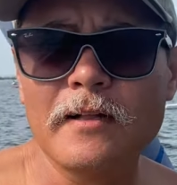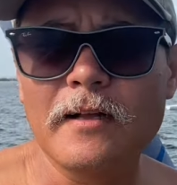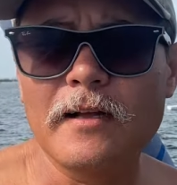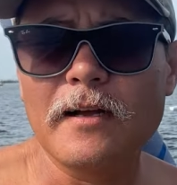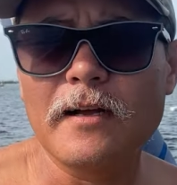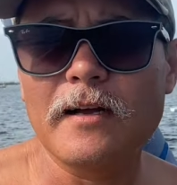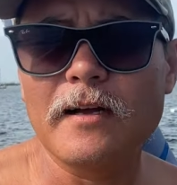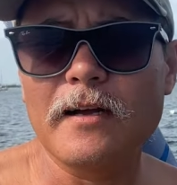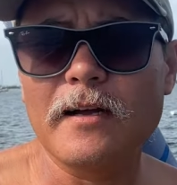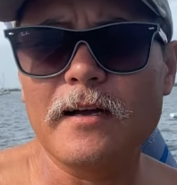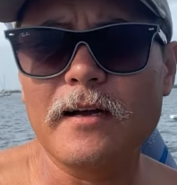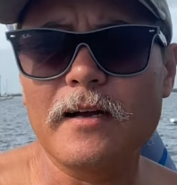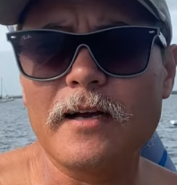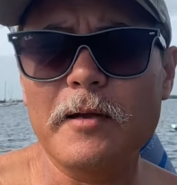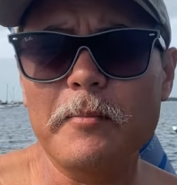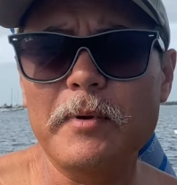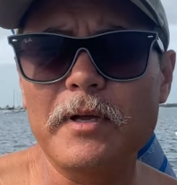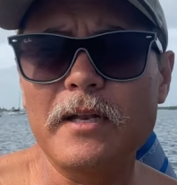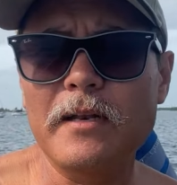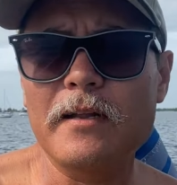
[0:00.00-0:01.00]

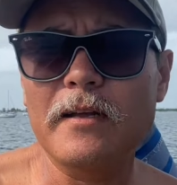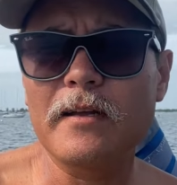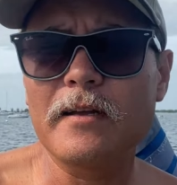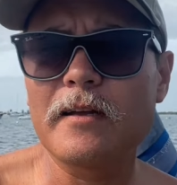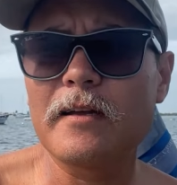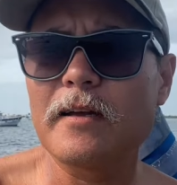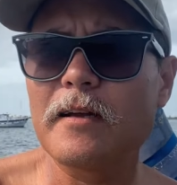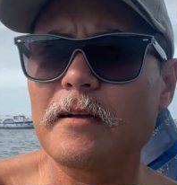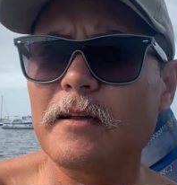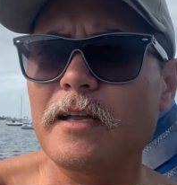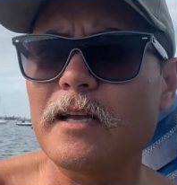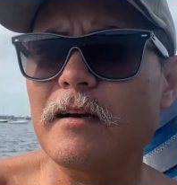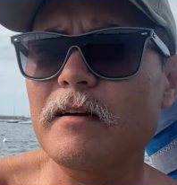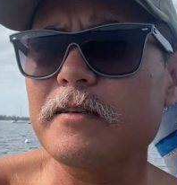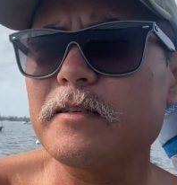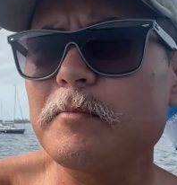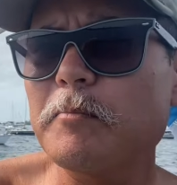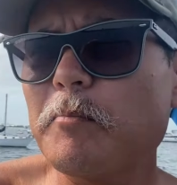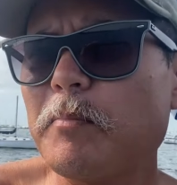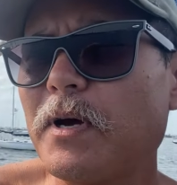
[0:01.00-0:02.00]
I'm in
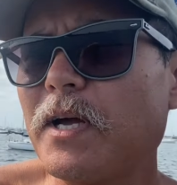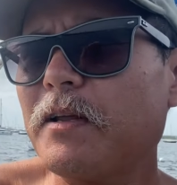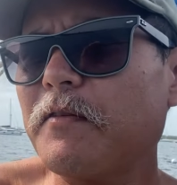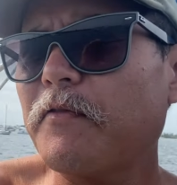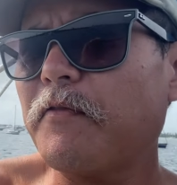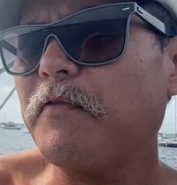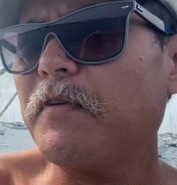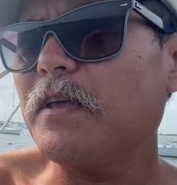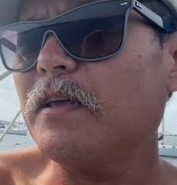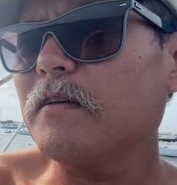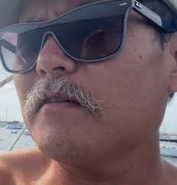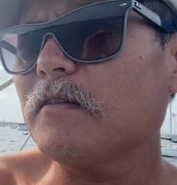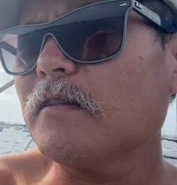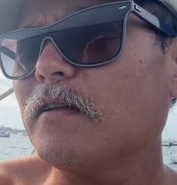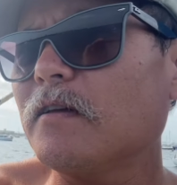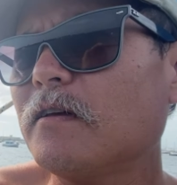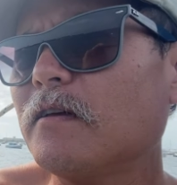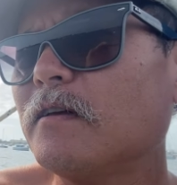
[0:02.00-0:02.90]
Garrison Bight Field.